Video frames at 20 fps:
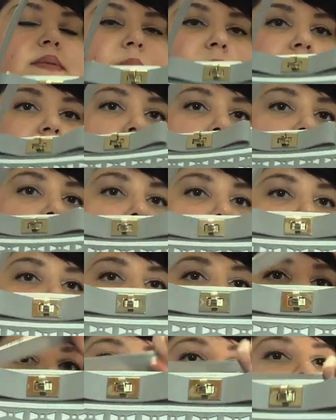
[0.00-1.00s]
bag.
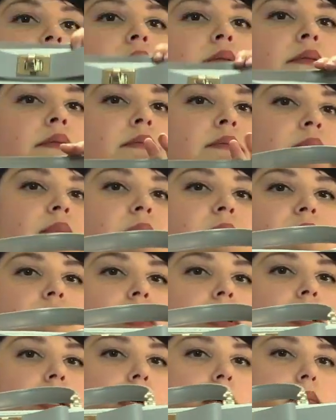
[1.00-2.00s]

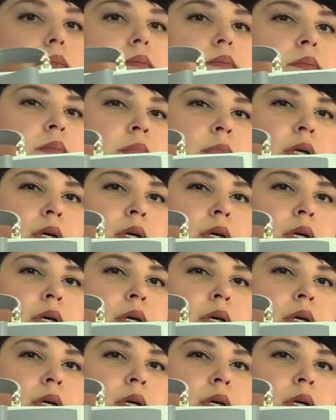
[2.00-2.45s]
Um,